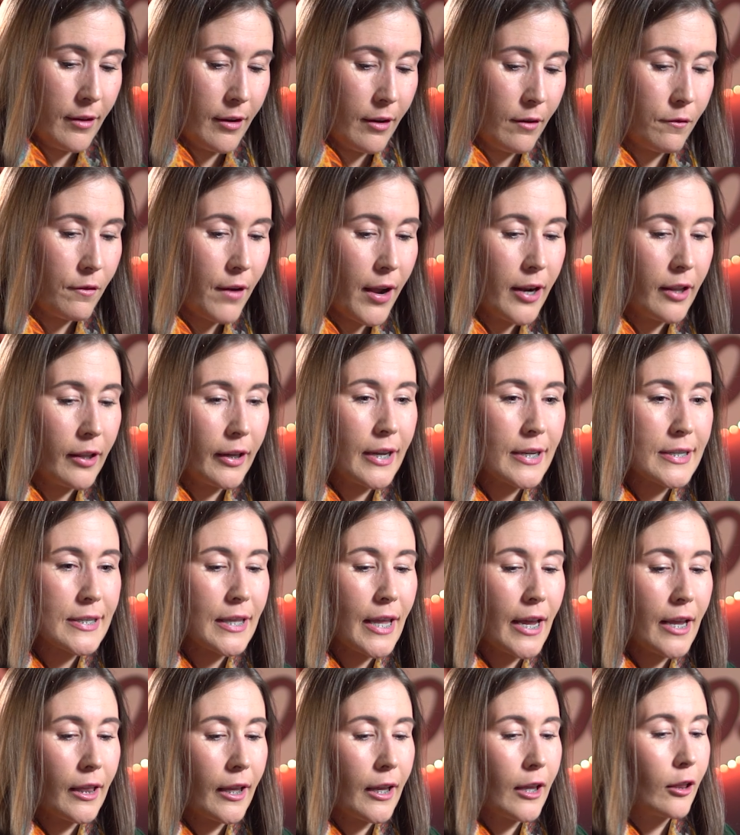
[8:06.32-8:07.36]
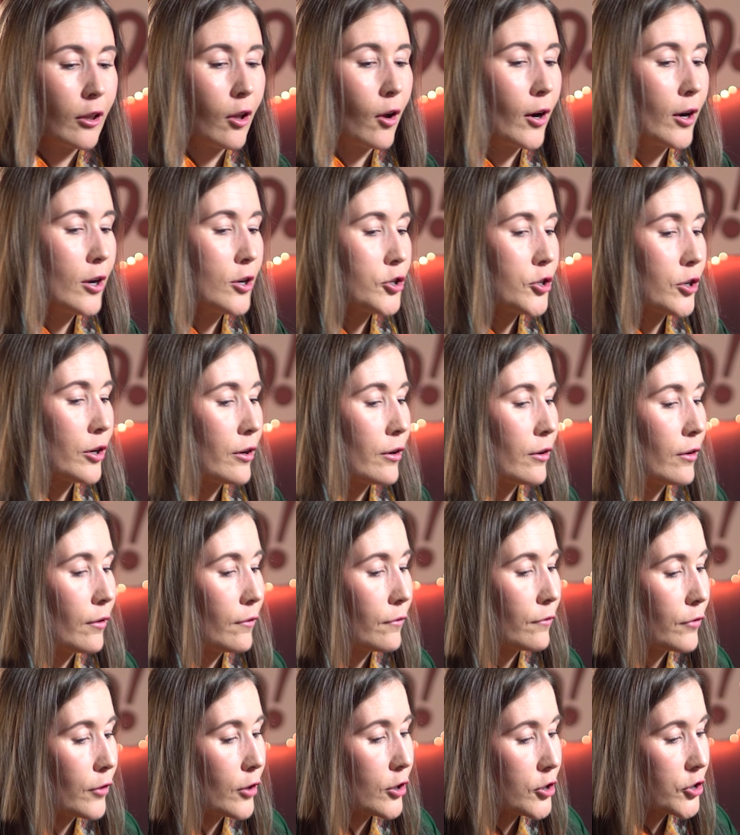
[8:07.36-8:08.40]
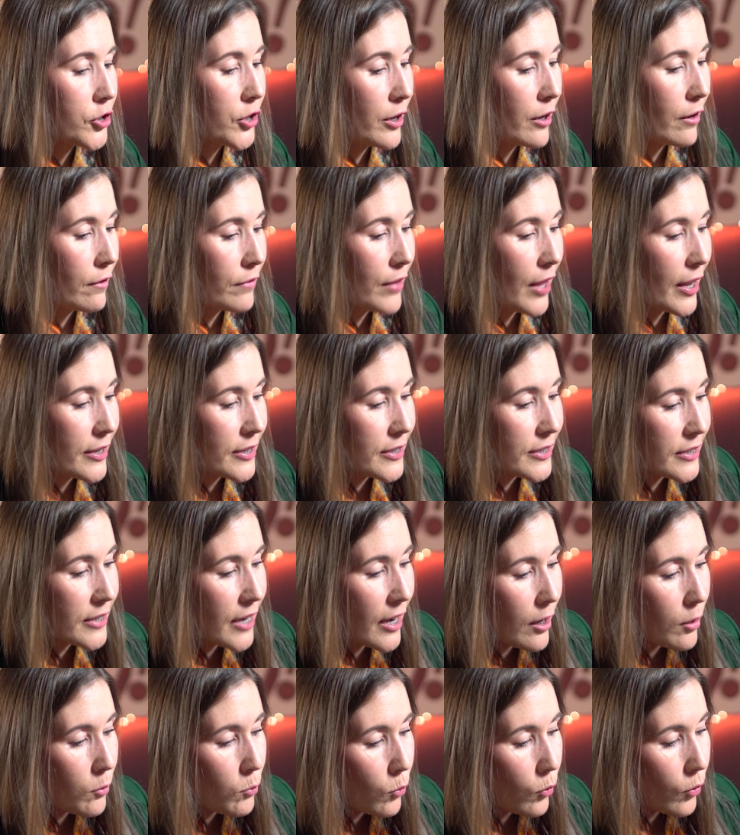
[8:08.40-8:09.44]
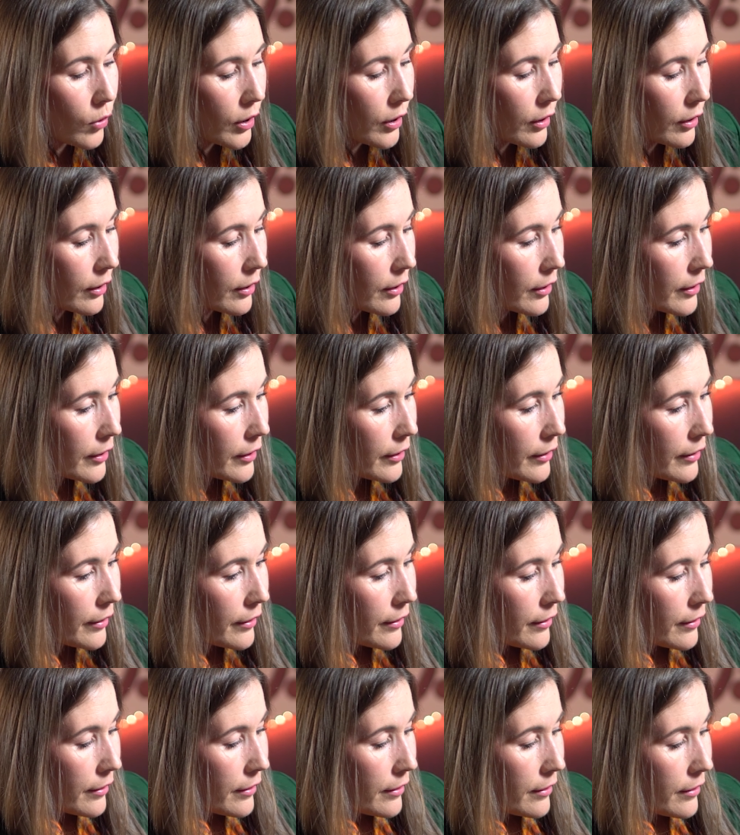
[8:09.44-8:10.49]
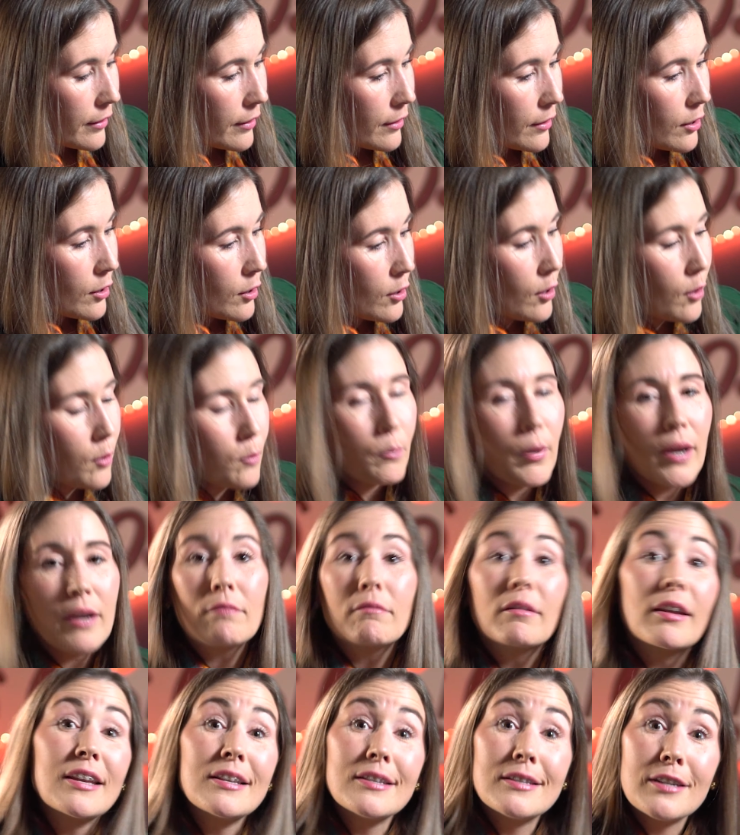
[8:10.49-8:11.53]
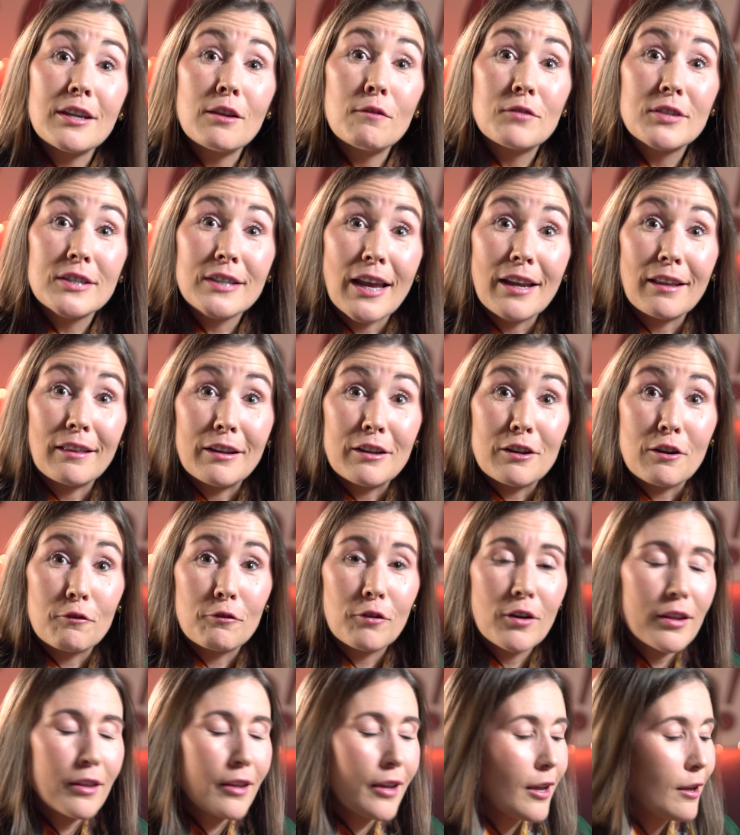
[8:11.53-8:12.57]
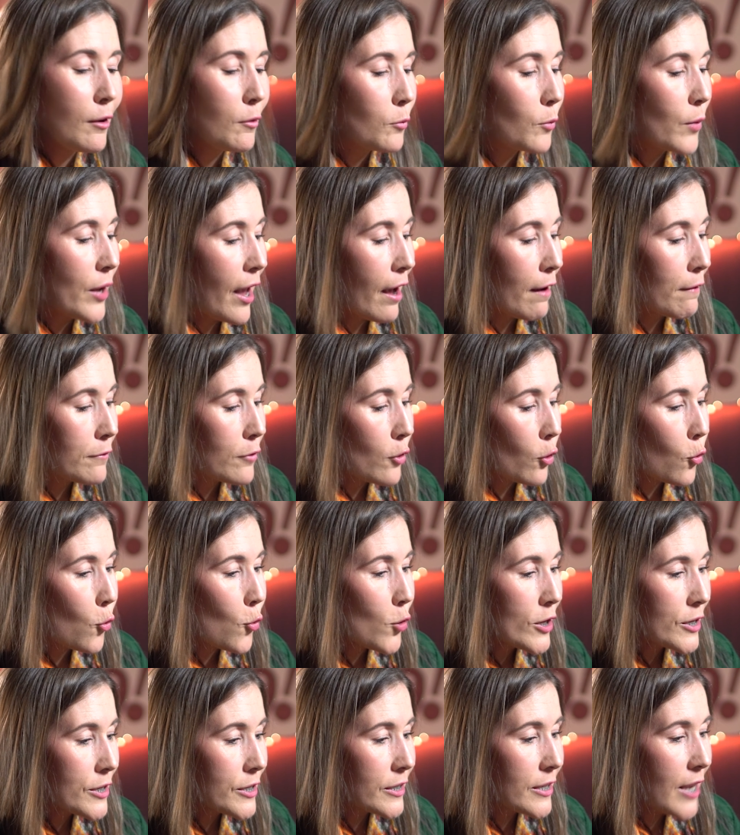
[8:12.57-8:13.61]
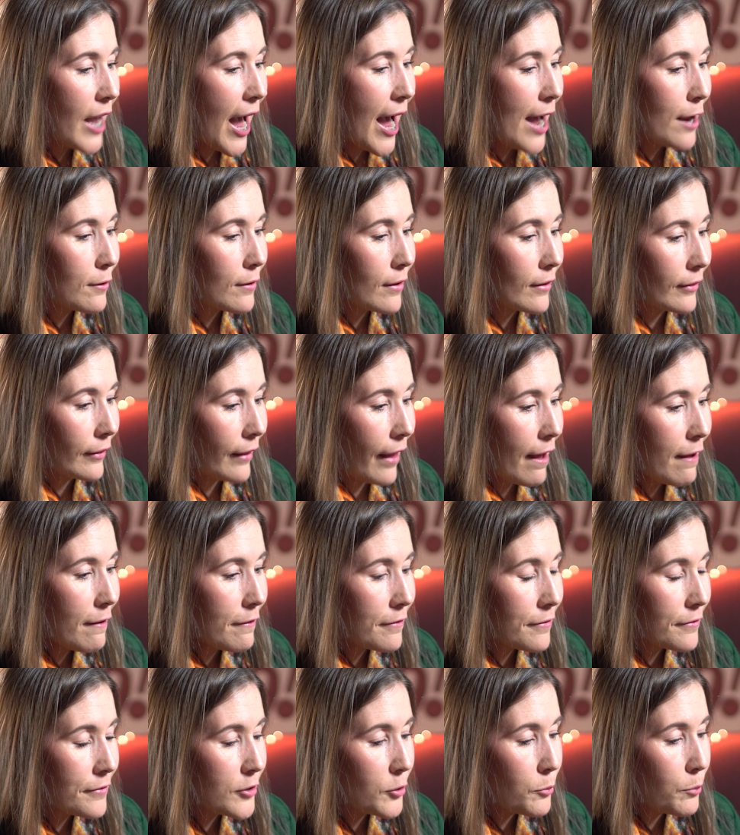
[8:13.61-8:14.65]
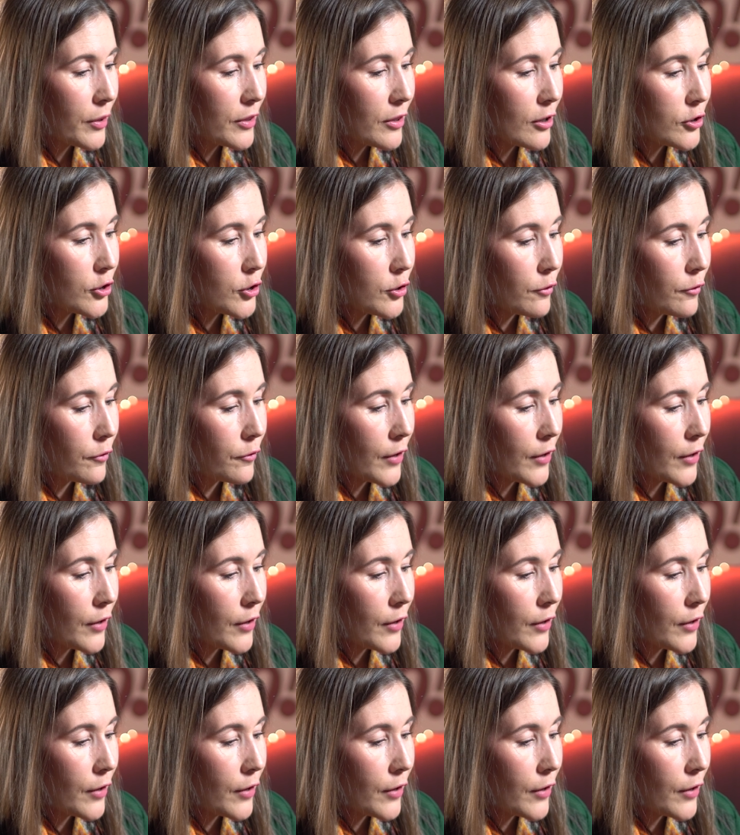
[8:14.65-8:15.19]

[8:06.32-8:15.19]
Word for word: And finally, a slightly larger version of that same work, but conceived slightly differently. We have the horse at left, but the two